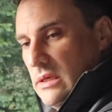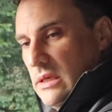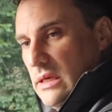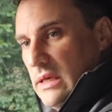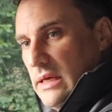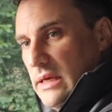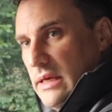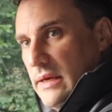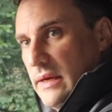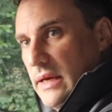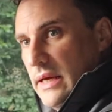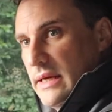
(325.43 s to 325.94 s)

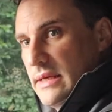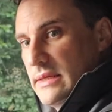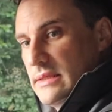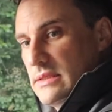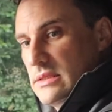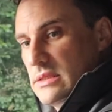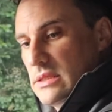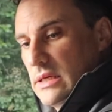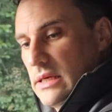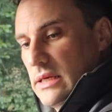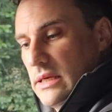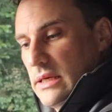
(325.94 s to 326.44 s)

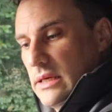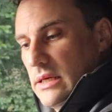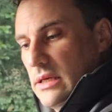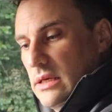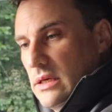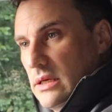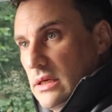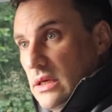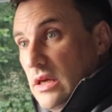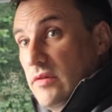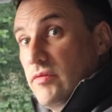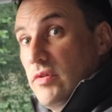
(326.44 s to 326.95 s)
and
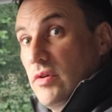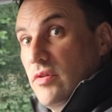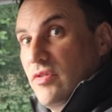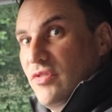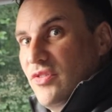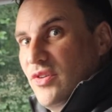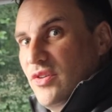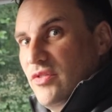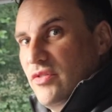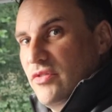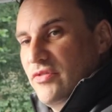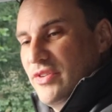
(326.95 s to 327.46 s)
give you a
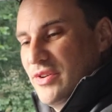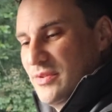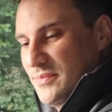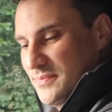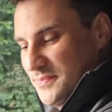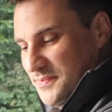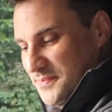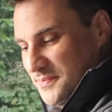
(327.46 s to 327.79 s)
full review.